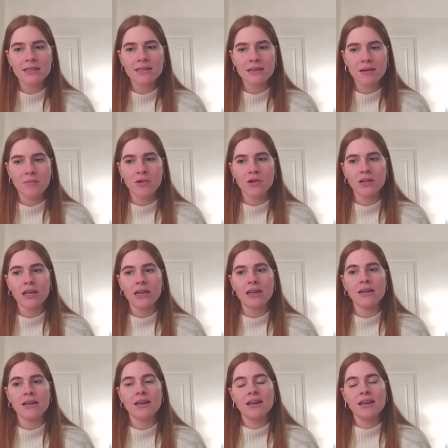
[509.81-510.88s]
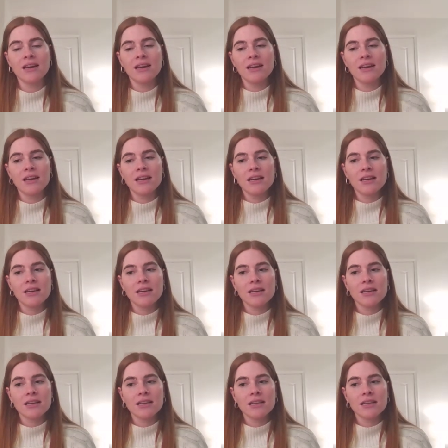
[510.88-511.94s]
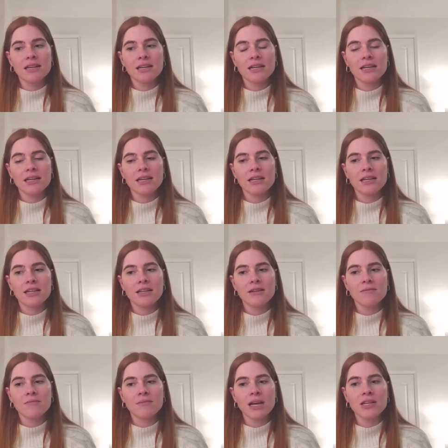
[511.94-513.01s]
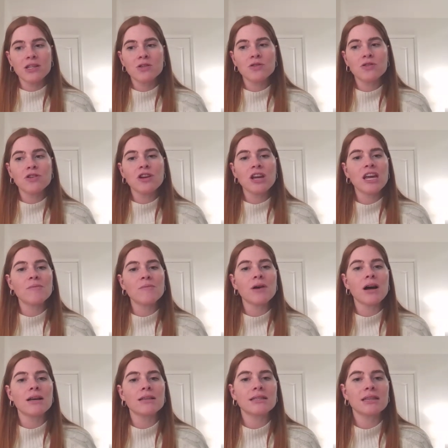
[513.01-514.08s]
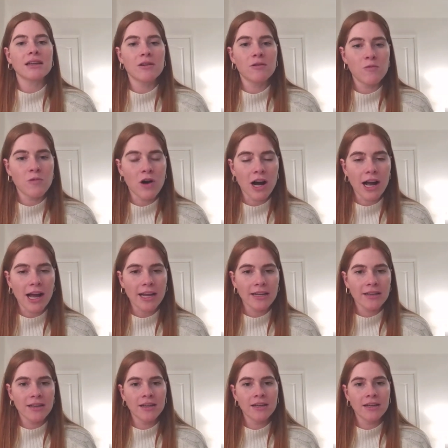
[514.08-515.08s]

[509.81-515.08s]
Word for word: somebody, uh, make sure you keep asking why.